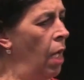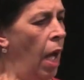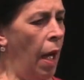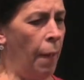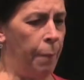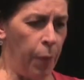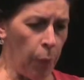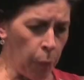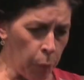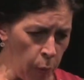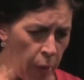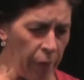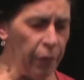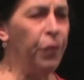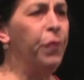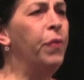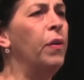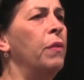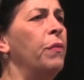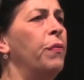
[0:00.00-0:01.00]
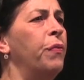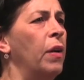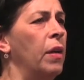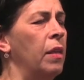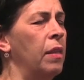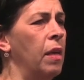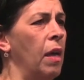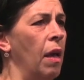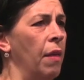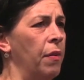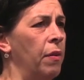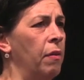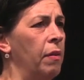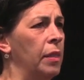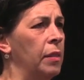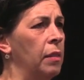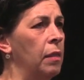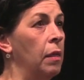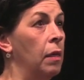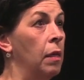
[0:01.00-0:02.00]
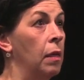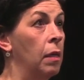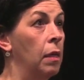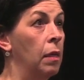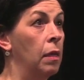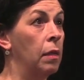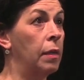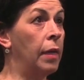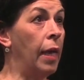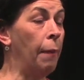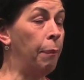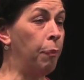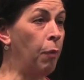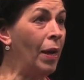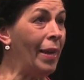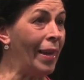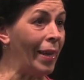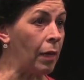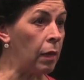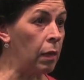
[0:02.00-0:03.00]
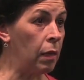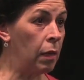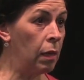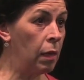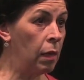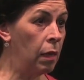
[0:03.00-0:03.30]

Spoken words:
I put one foot in front of the other and kept running.